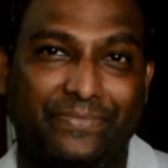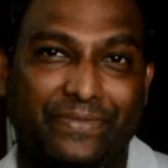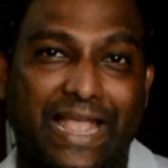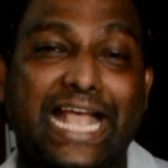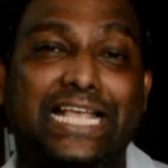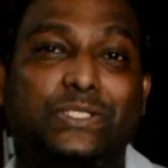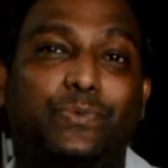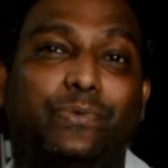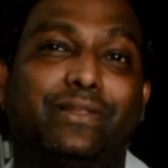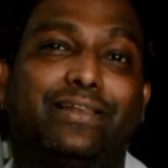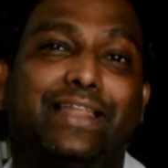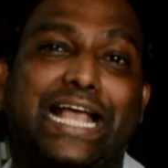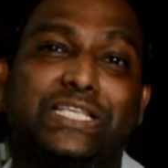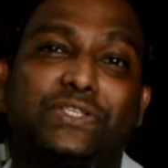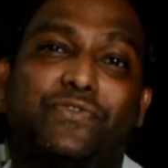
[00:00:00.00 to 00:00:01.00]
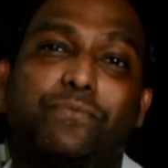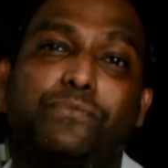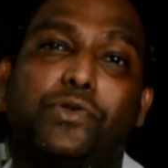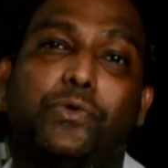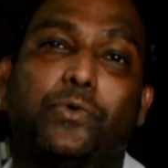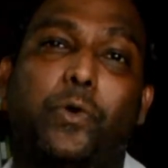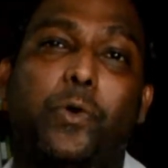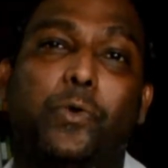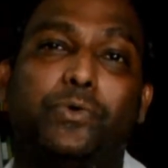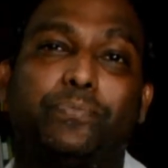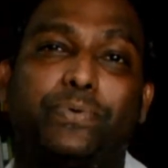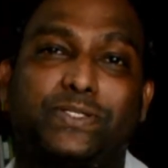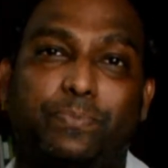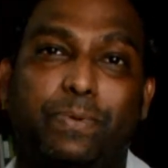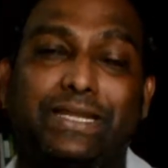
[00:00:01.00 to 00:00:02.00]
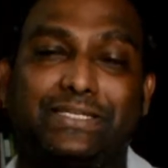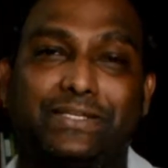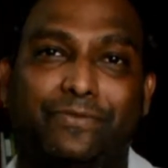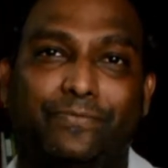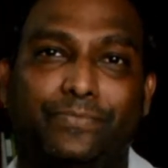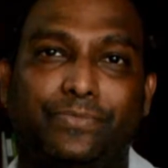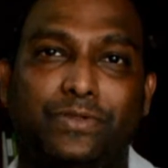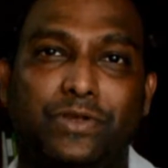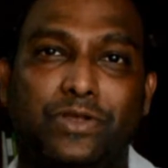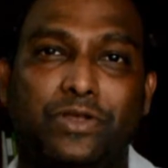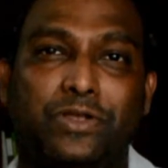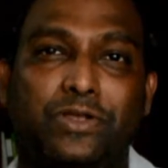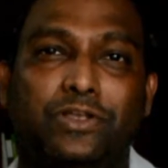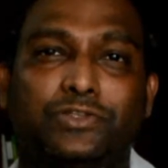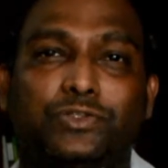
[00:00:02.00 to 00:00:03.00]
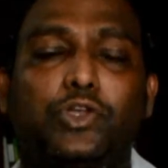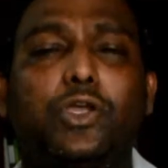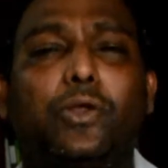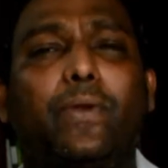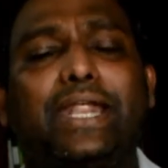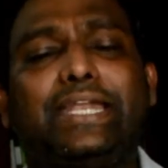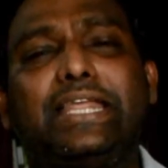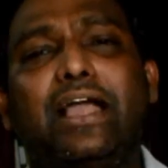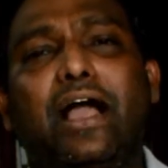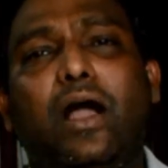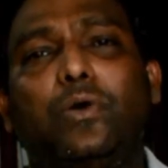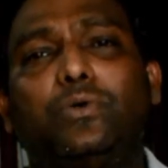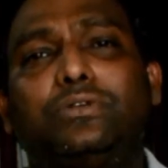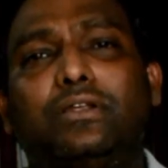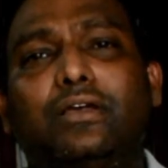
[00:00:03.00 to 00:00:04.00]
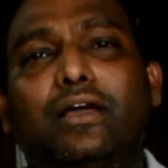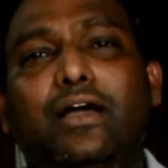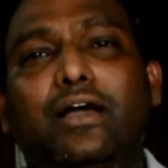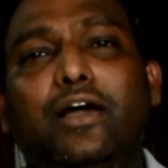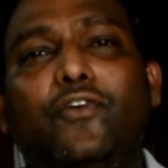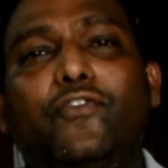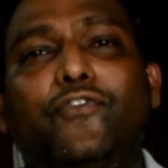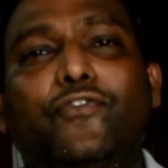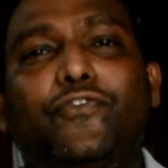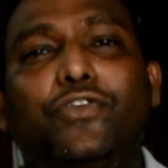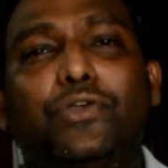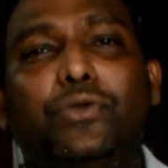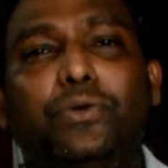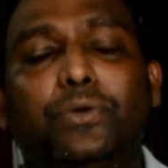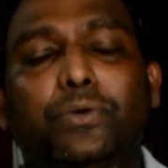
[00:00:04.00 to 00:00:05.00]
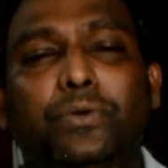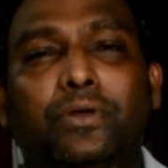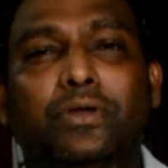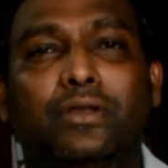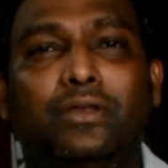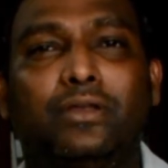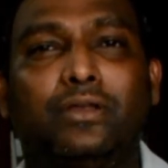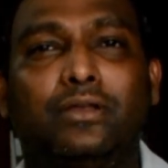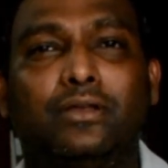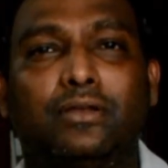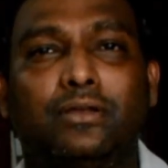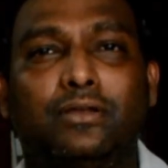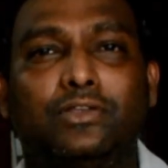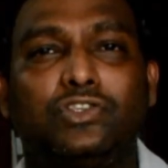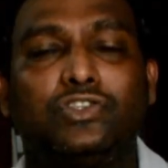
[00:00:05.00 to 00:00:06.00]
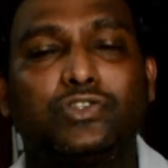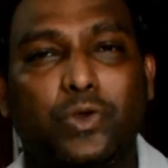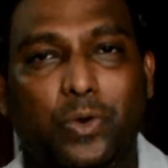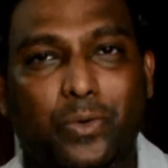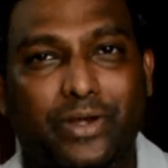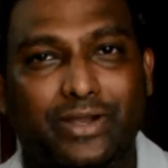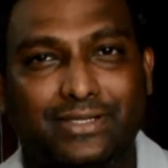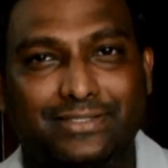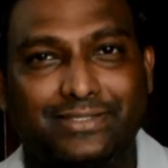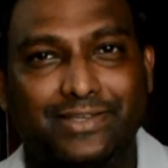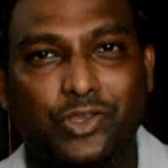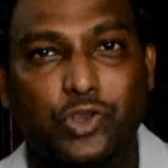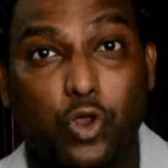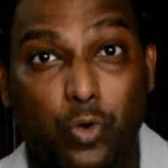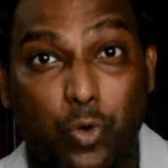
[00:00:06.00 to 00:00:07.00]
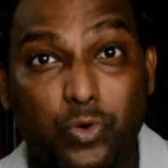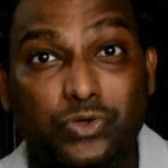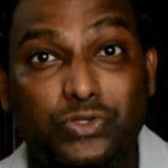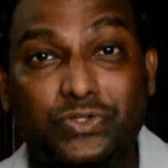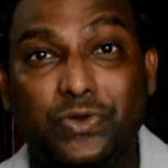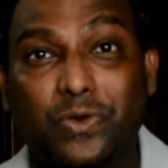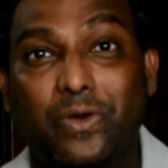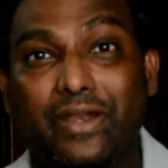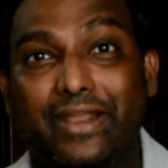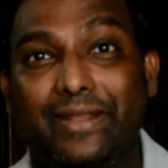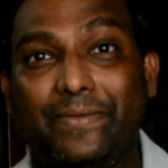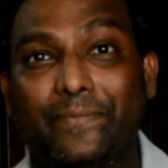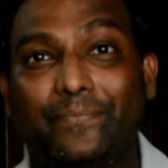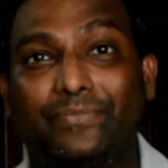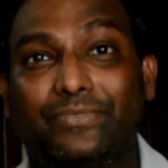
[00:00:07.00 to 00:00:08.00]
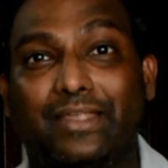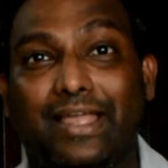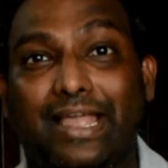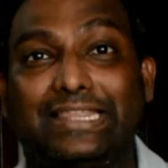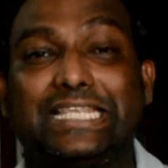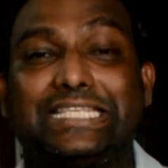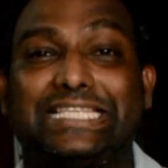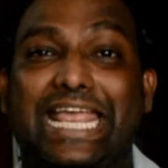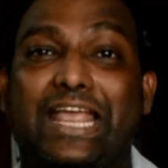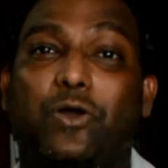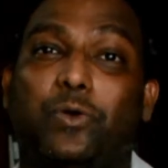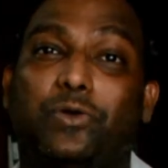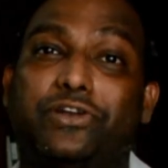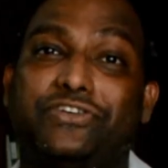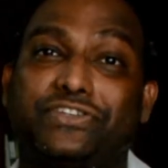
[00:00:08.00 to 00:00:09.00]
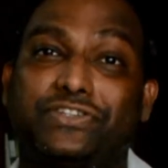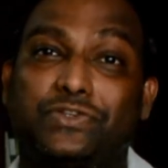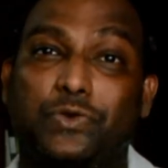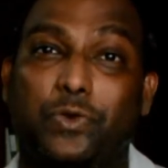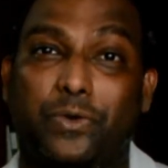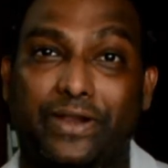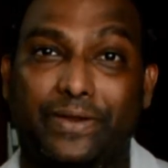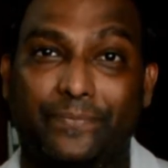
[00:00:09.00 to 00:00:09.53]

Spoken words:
as well as from your own perspective. So you're writing out a few stories, your own story and the stakeholders' story.